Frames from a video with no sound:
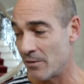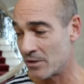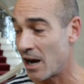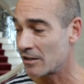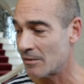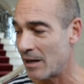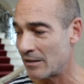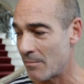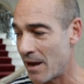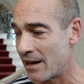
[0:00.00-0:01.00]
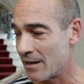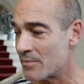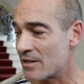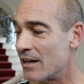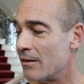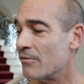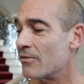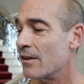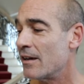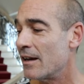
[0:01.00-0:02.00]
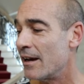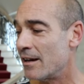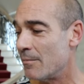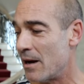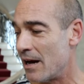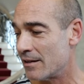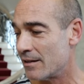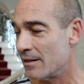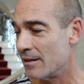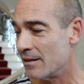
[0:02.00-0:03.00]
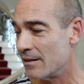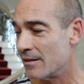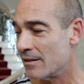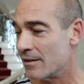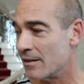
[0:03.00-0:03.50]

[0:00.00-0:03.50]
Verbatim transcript: film talks about the man himself and about uh,